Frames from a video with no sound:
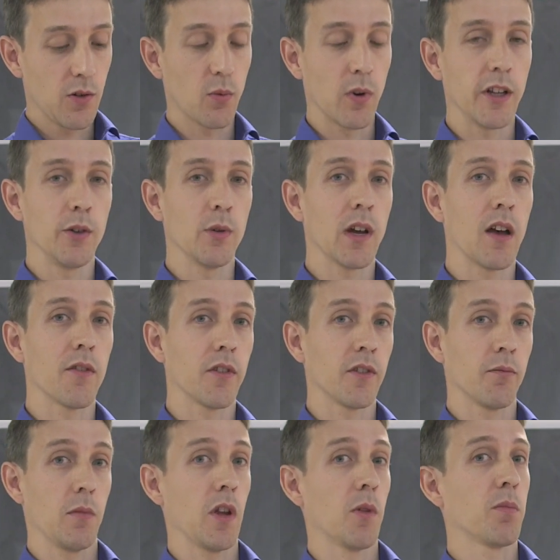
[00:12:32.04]
where you have
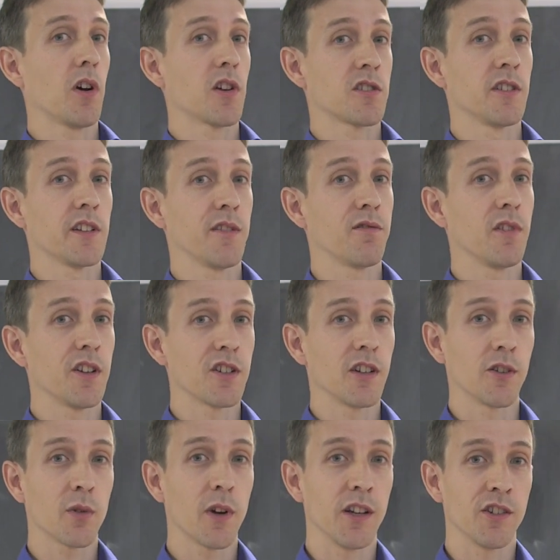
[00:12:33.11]
a, a partial
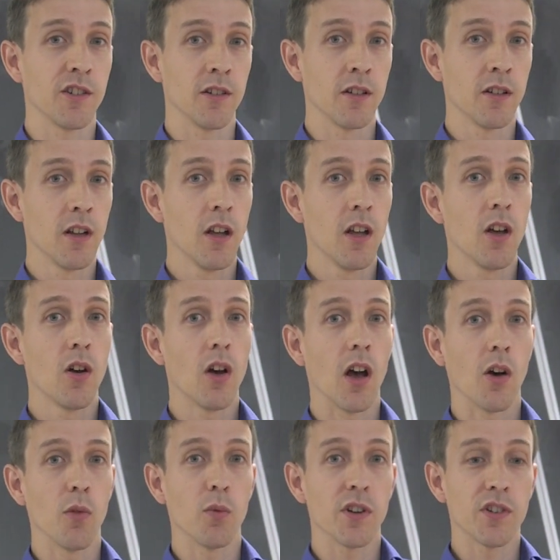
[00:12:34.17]
differential equation
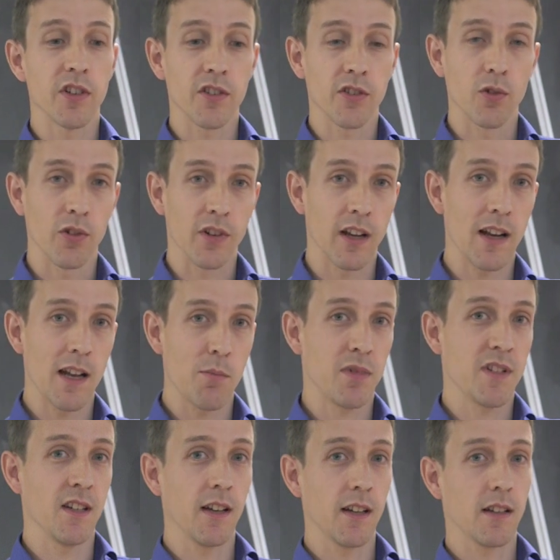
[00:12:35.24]
uh, which is called
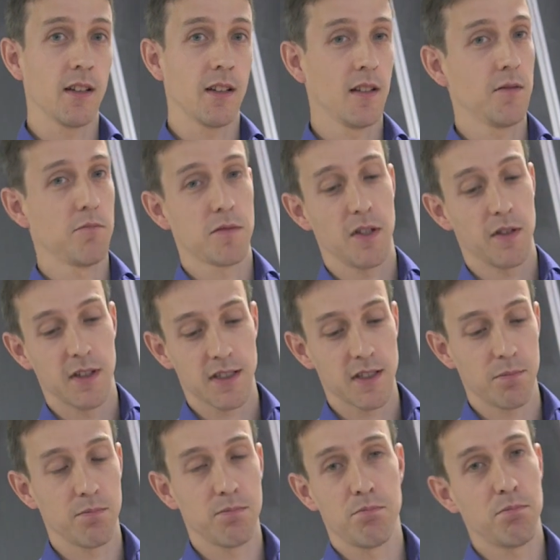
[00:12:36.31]
elliptic, so
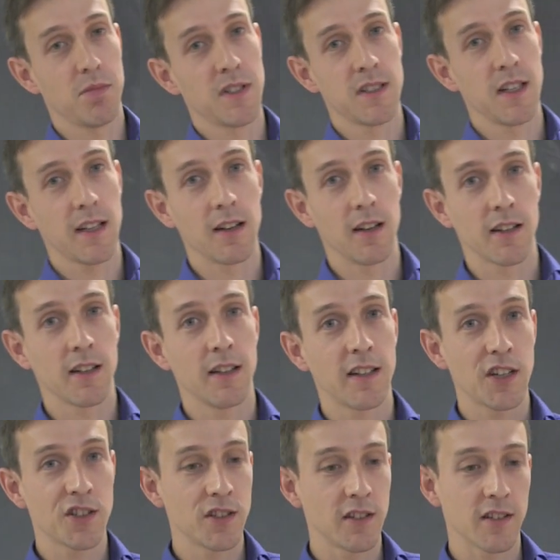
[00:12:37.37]
that's a particular
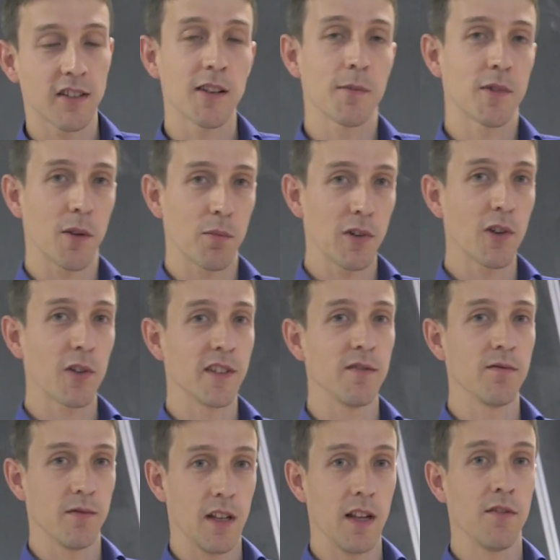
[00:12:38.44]
condition that comes up a lot
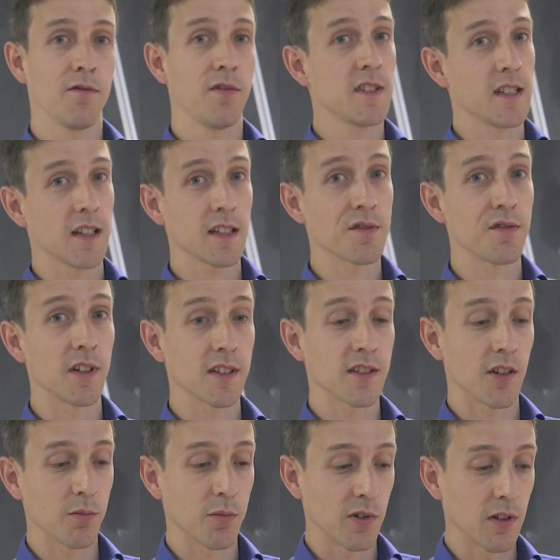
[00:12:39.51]
in, in physics, for
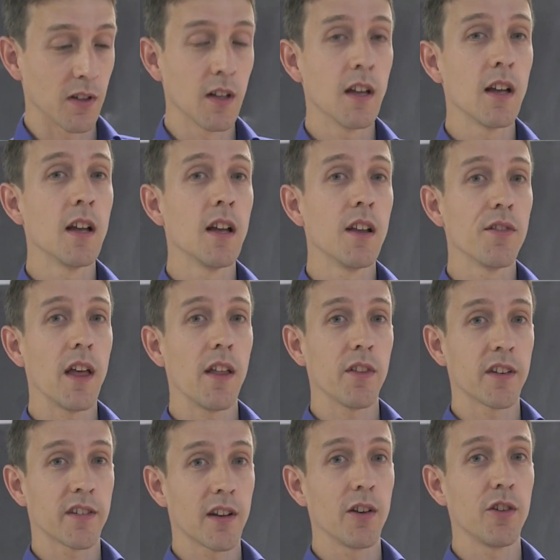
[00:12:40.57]
example,
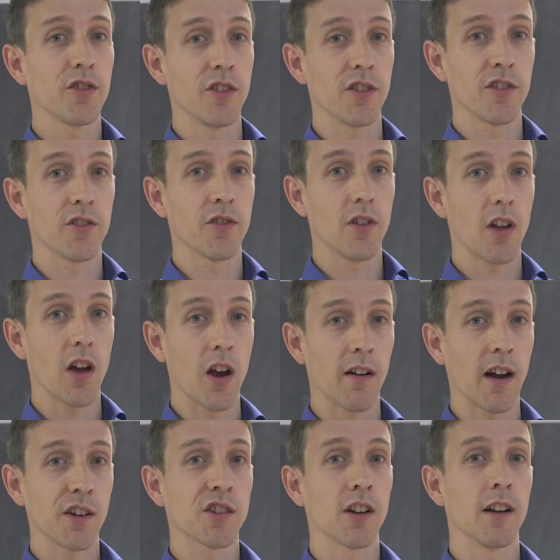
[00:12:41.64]
then the solutions
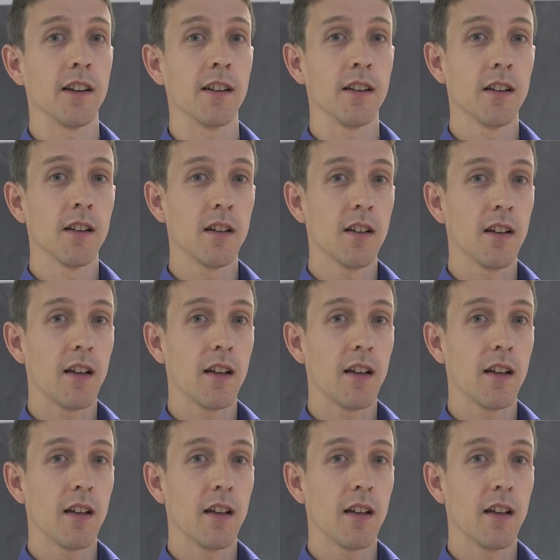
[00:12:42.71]
are actually